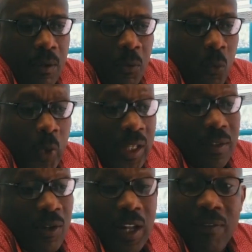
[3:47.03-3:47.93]
we
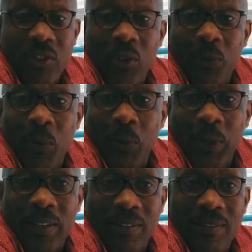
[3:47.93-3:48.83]
did not have a change of
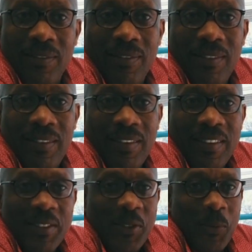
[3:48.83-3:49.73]
clothing,
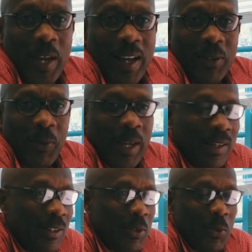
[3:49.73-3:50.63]
so we had to
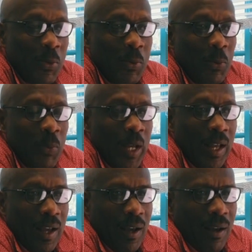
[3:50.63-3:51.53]
head to
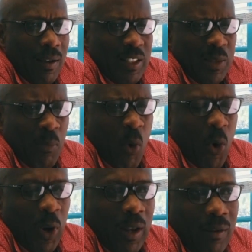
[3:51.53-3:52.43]
a
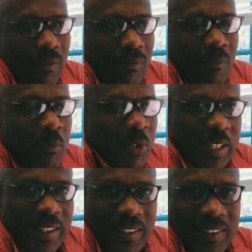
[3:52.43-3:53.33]
small
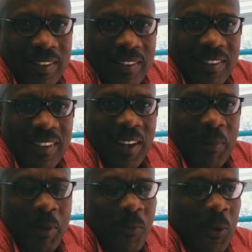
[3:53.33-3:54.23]
boutique
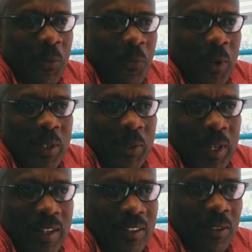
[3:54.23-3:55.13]
in Fort-de-France to
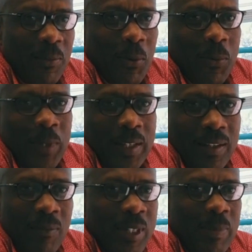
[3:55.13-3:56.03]
get a change of clothing.
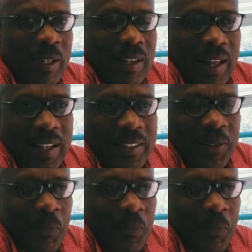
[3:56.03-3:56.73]
Then spend the night.